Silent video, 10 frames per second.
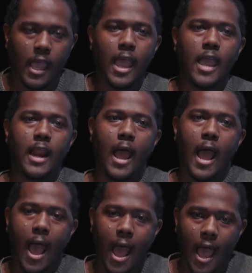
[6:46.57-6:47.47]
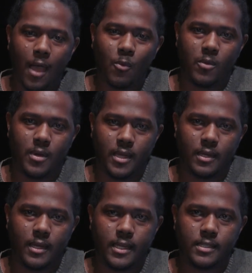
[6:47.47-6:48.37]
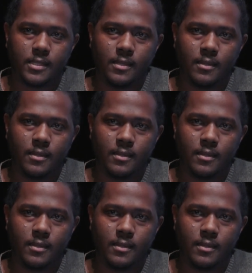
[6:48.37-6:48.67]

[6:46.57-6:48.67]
And I want us